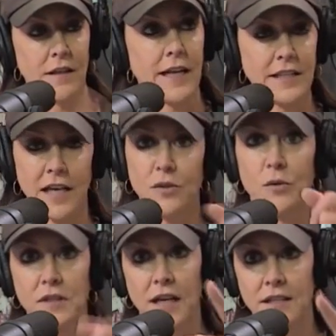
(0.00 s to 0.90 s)
That's
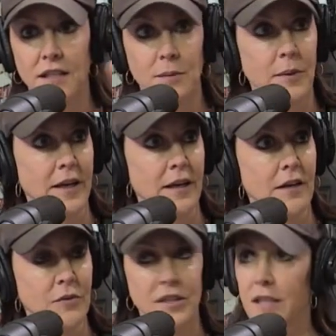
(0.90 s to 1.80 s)
actual size. This big
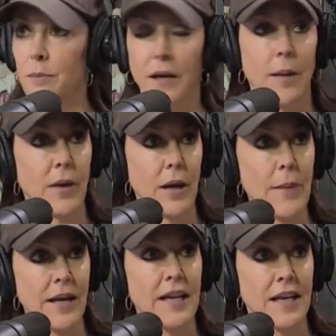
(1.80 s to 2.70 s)
it was this big. I'm I like, like
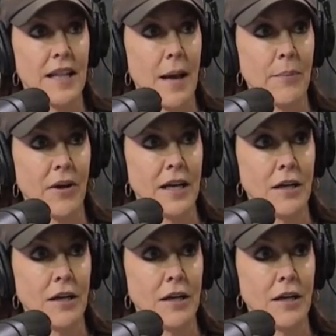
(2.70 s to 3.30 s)
I'm getting in that plane.